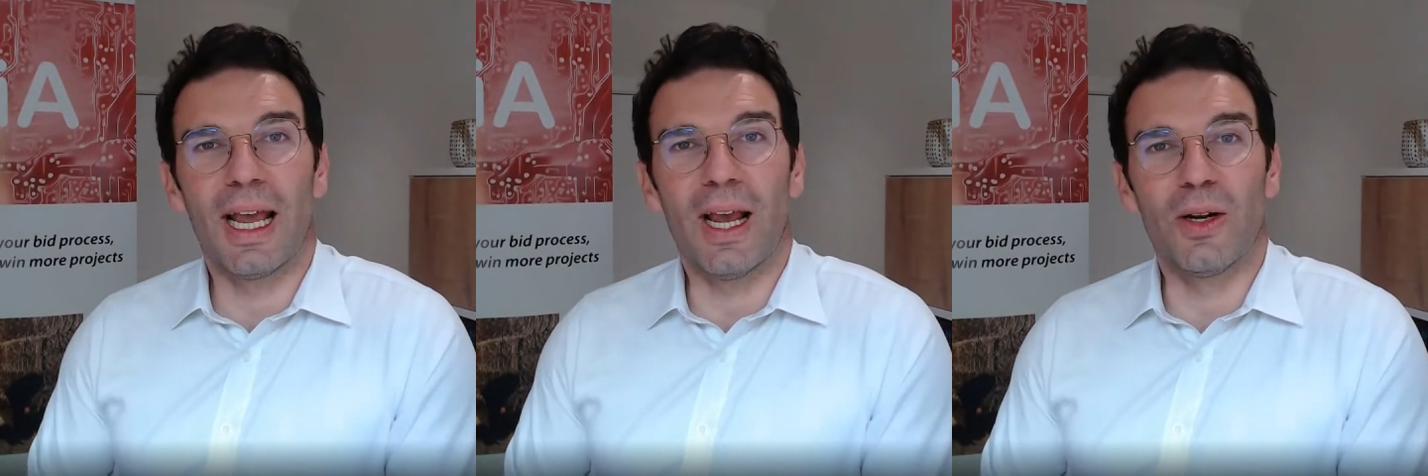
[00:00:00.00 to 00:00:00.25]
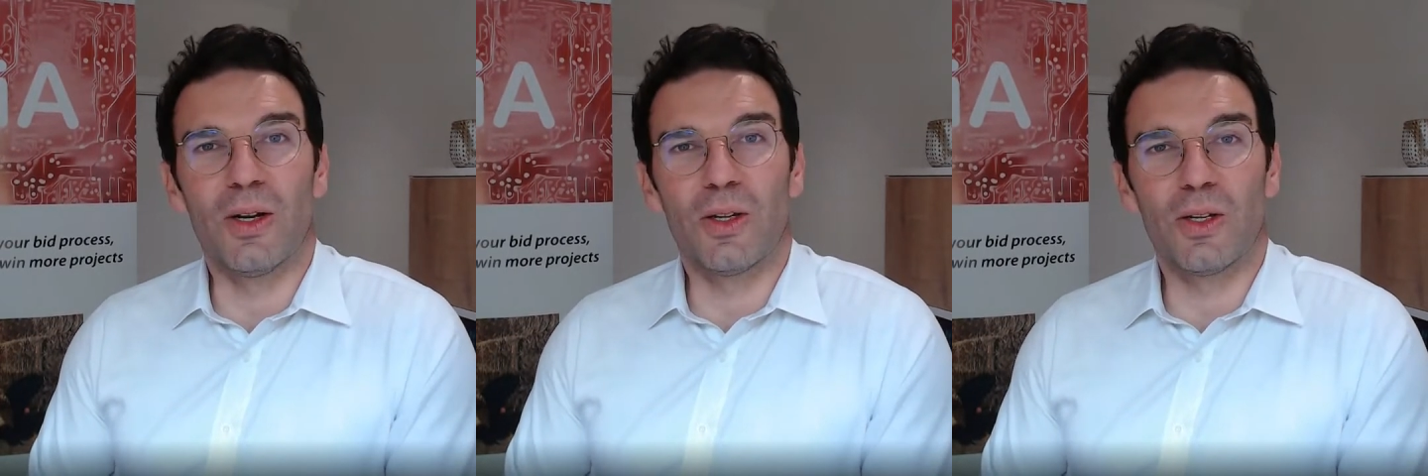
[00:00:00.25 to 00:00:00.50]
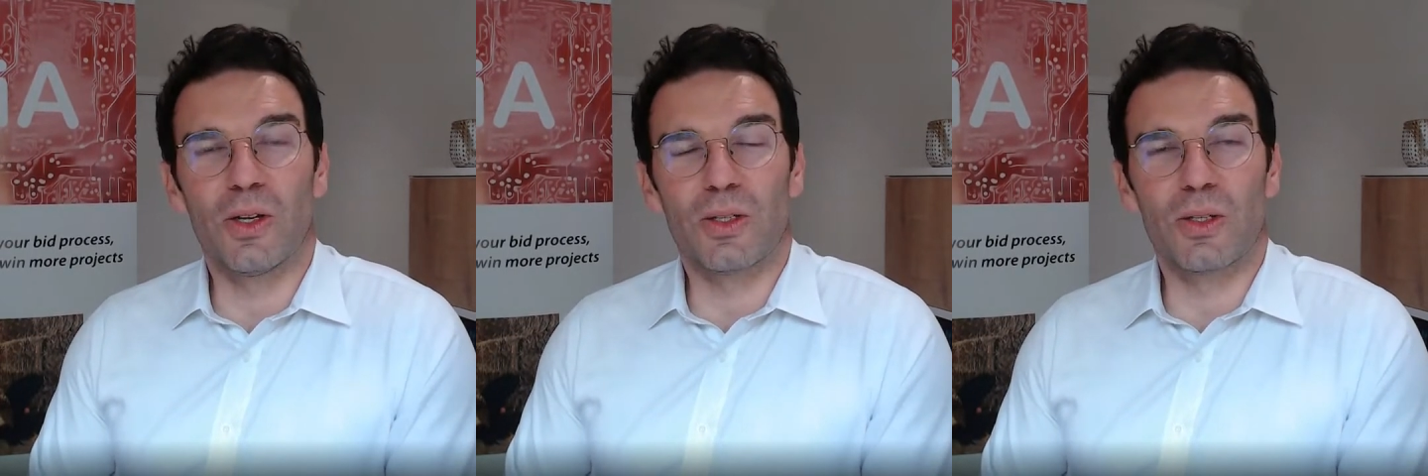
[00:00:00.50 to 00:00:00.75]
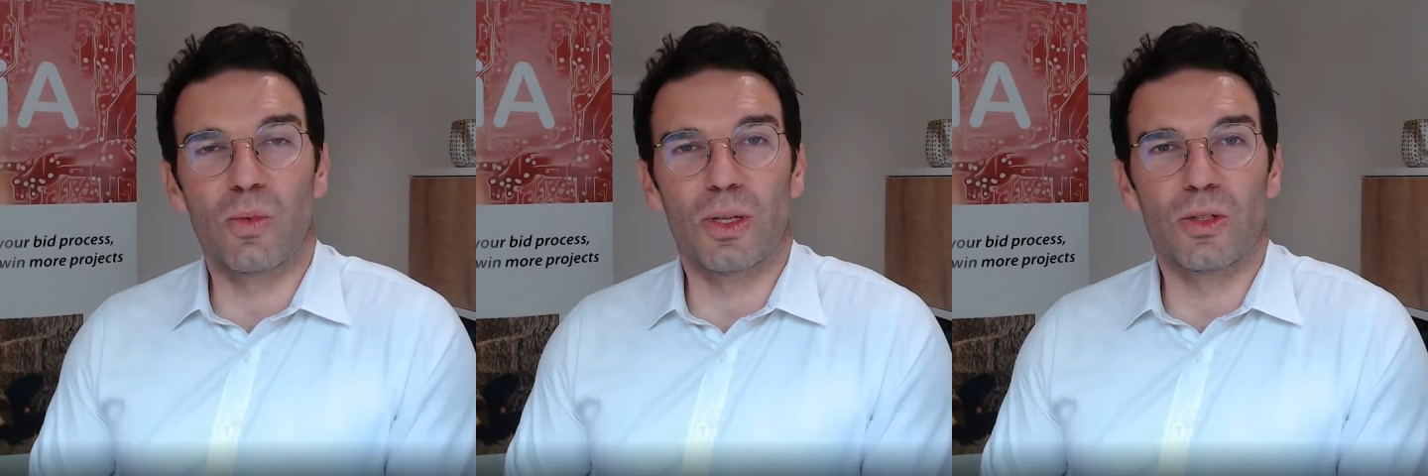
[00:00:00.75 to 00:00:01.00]
and
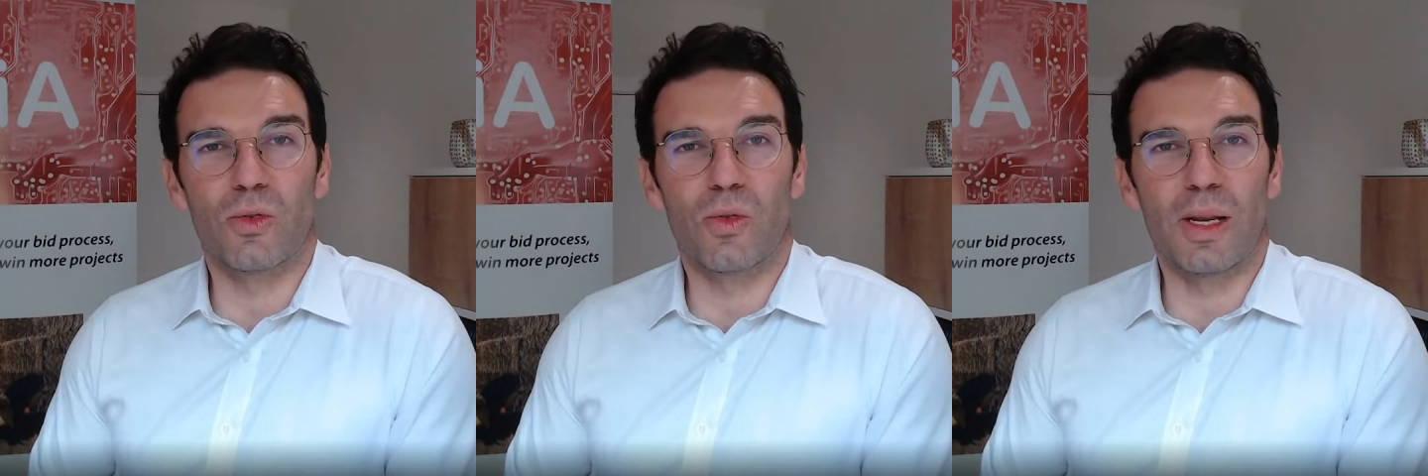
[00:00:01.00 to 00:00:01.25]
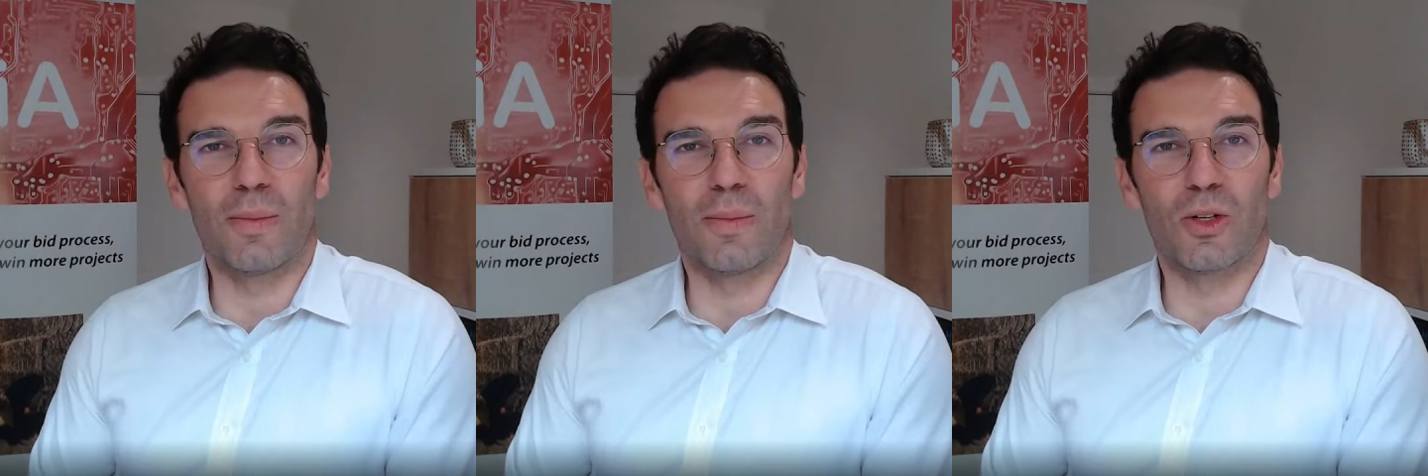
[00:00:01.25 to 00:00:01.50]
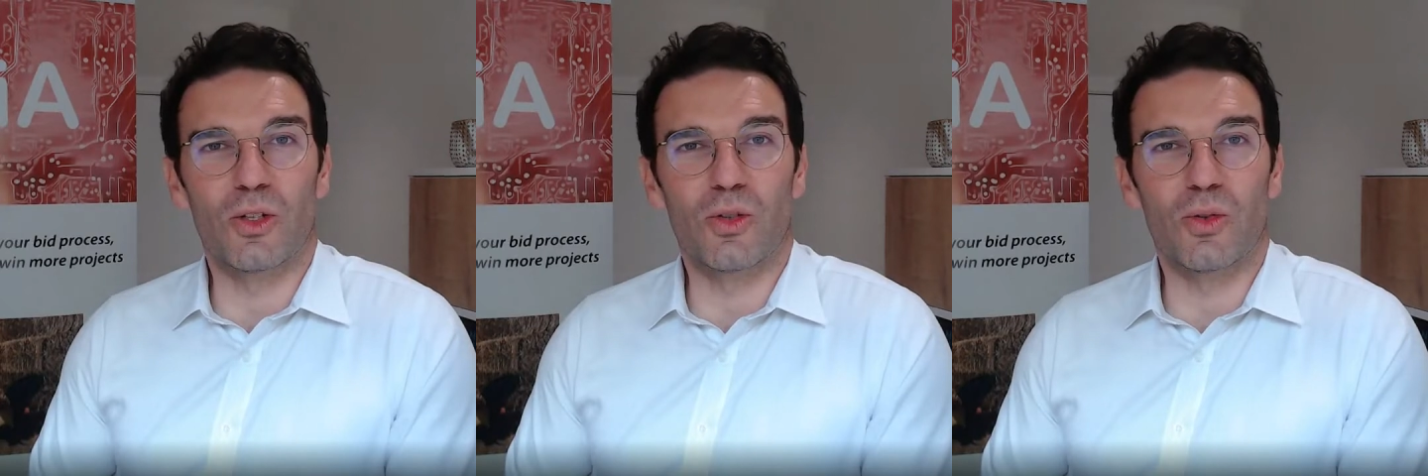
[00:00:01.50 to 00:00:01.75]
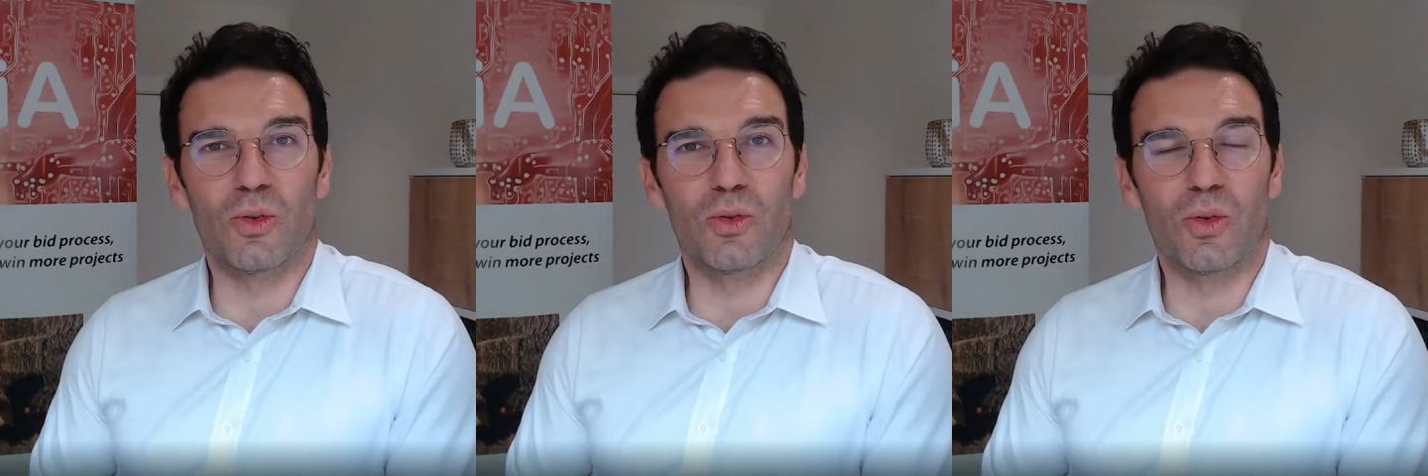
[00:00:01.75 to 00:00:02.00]
audience wants really much
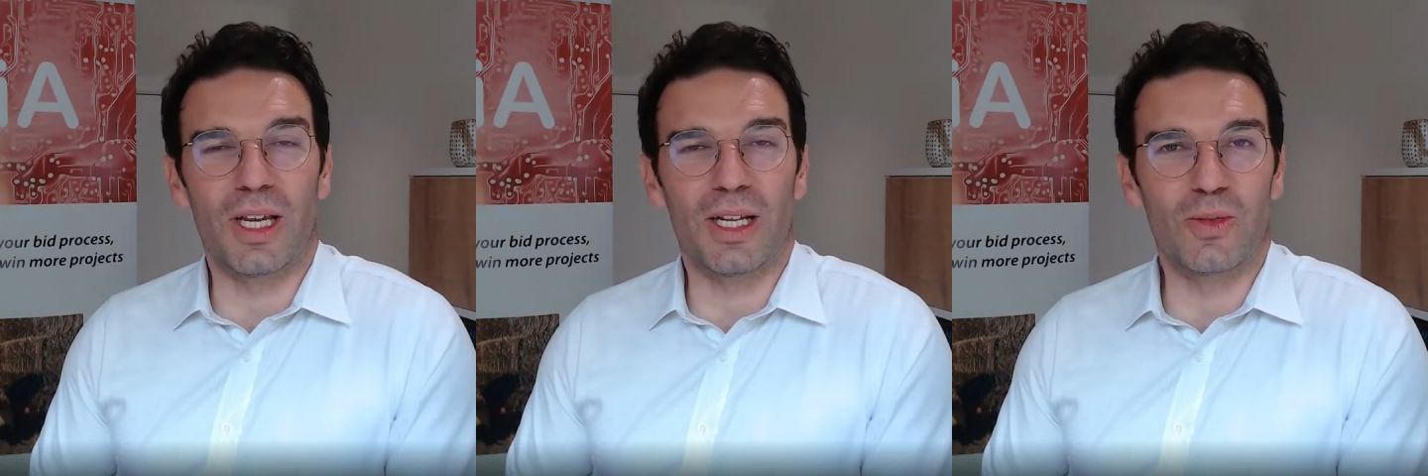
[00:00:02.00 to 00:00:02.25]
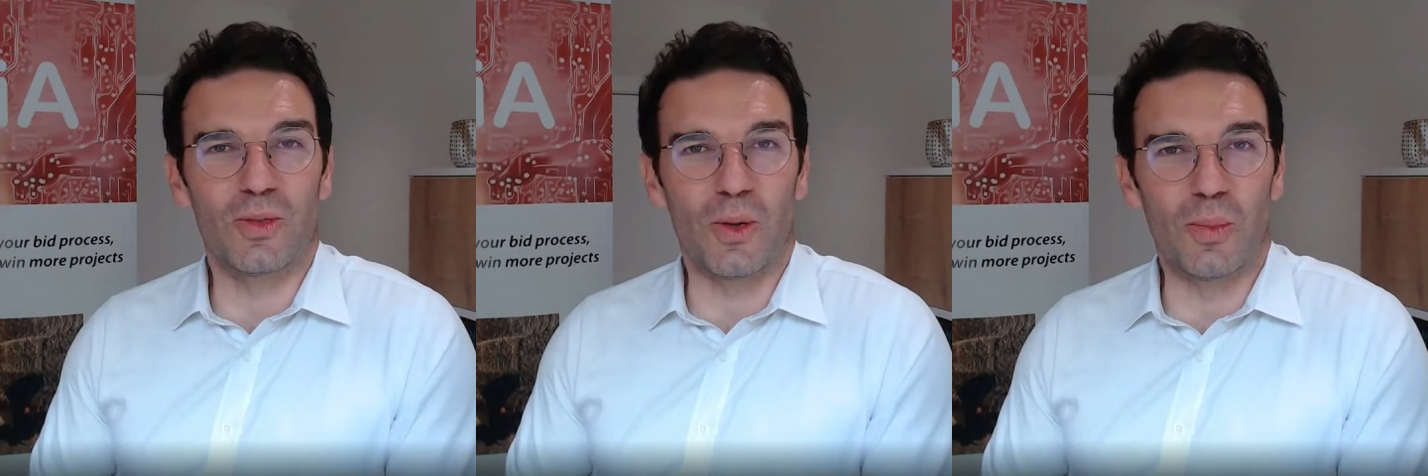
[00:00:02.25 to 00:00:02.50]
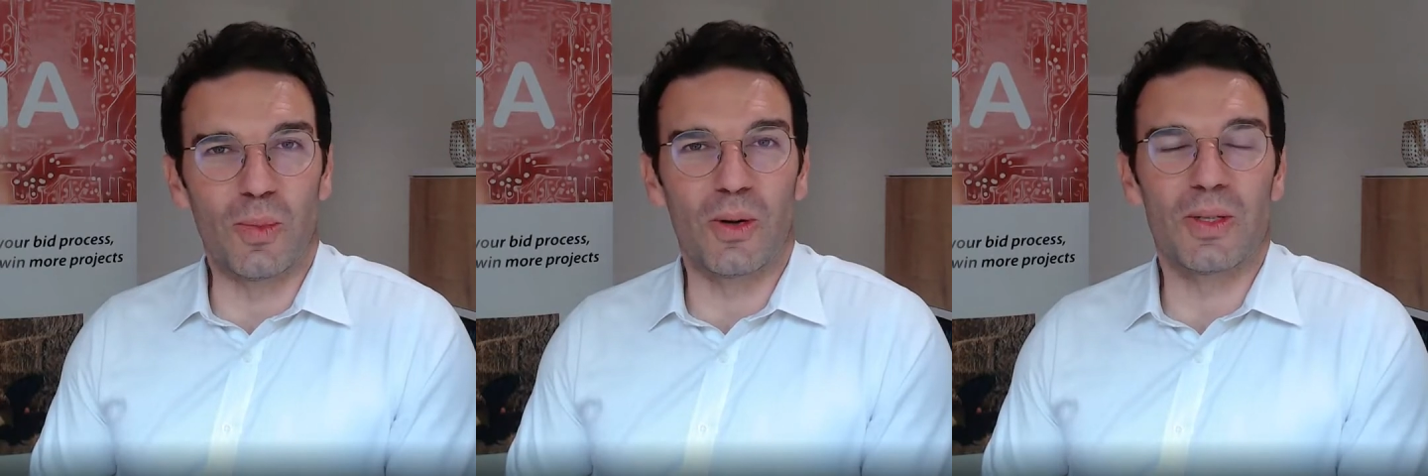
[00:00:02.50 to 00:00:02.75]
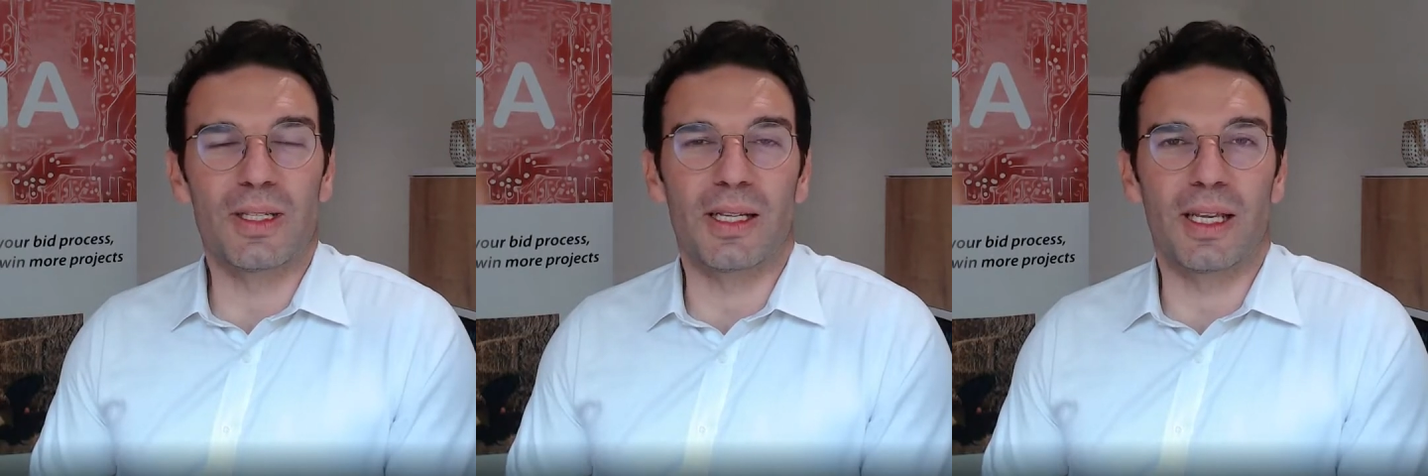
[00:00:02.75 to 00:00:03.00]
to get to the
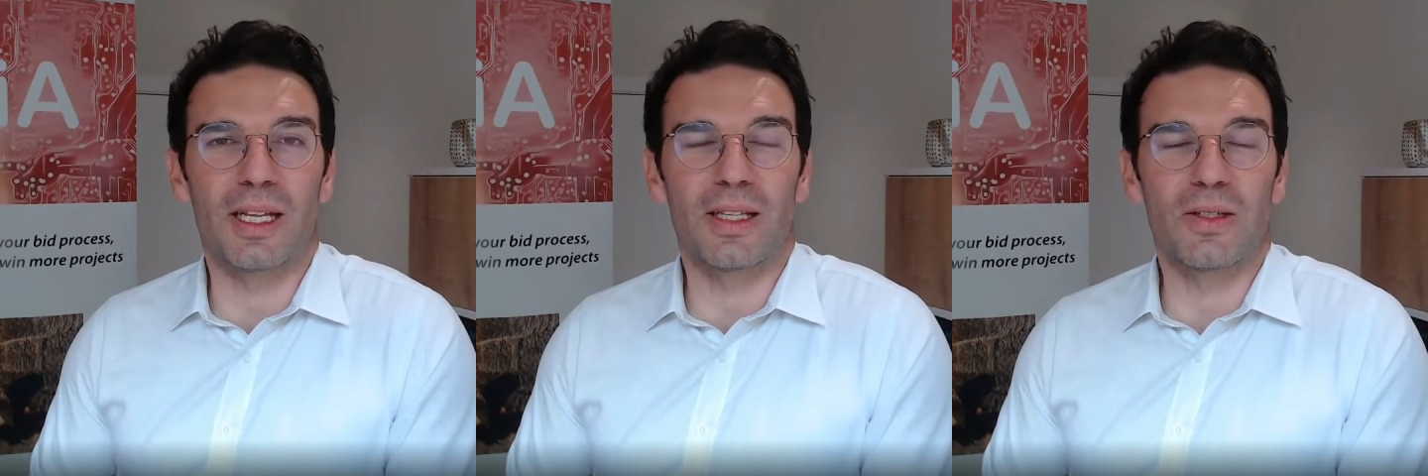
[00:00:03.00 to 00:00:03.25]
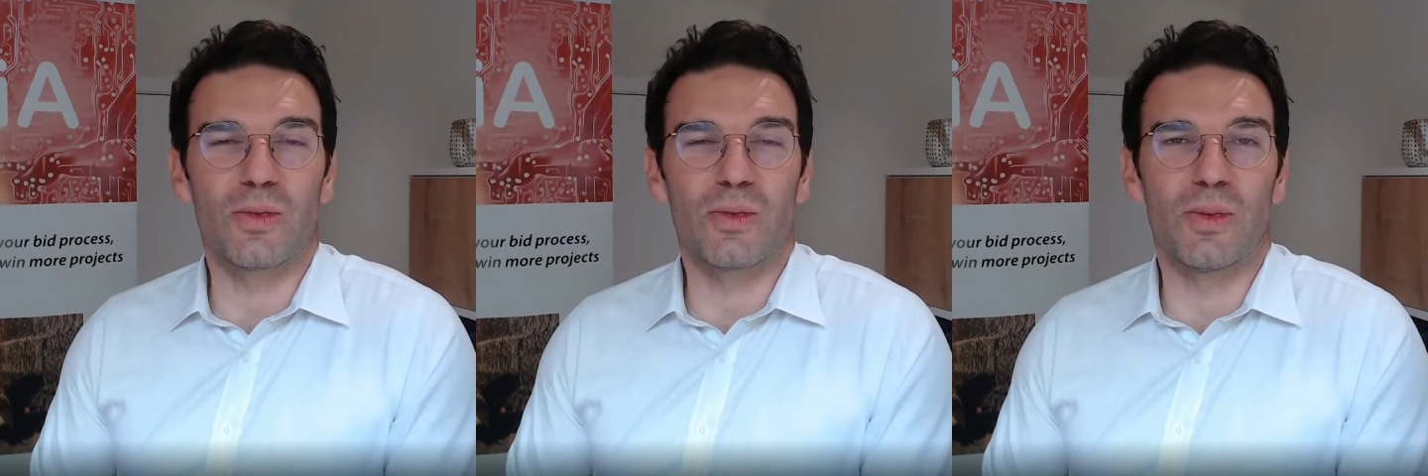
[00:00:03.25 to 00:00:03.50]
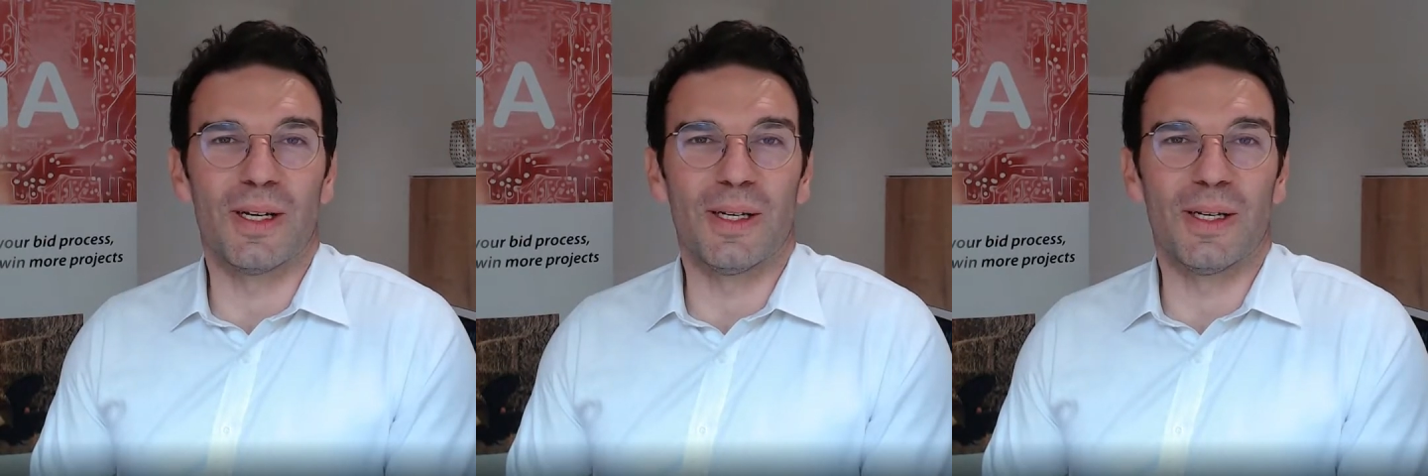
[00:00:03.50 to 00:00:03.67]
point and get to